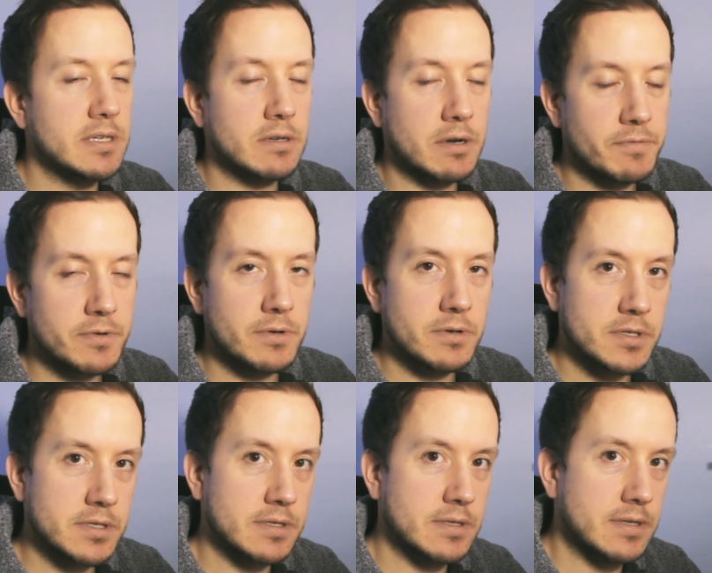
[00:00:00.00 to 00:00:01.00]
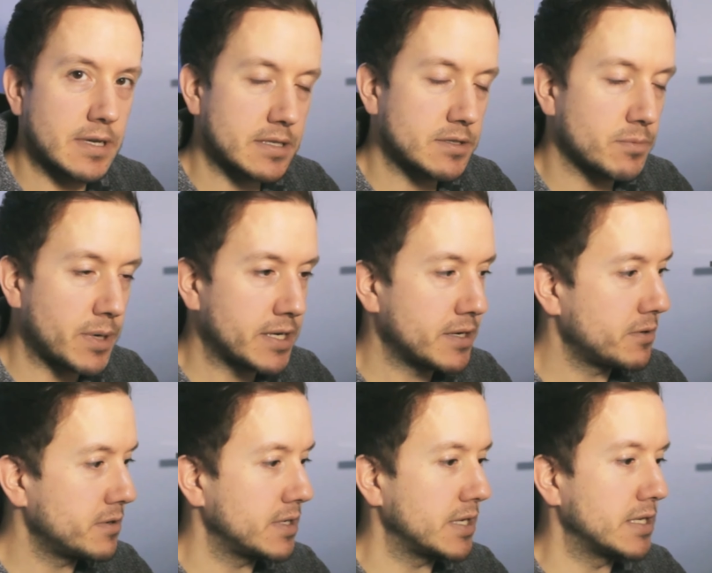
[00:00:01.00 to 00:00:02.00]
of course, as you may
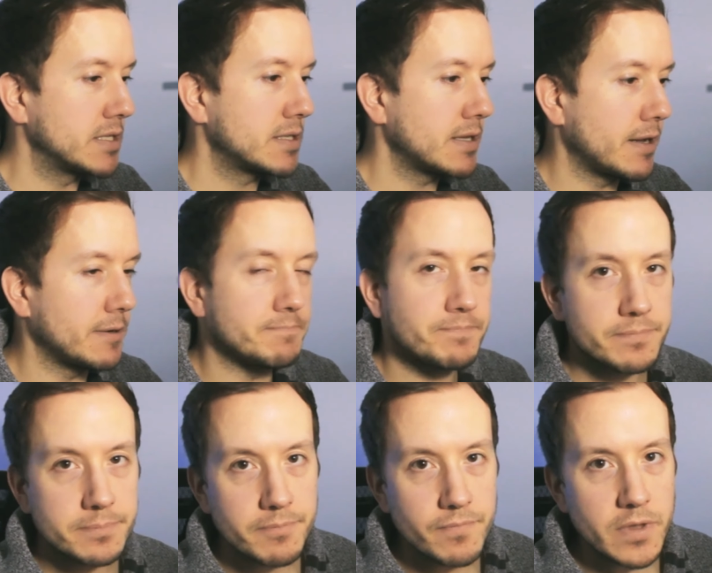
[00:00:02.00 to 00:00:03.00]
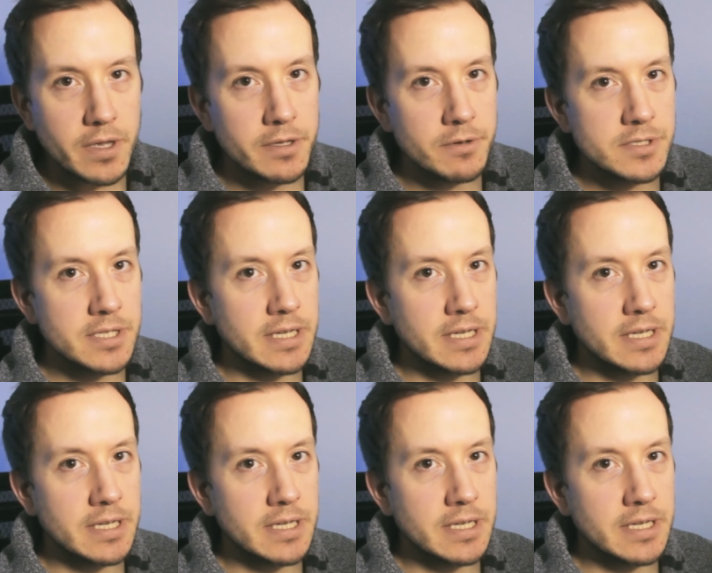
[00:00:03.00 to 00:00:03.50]
know, is using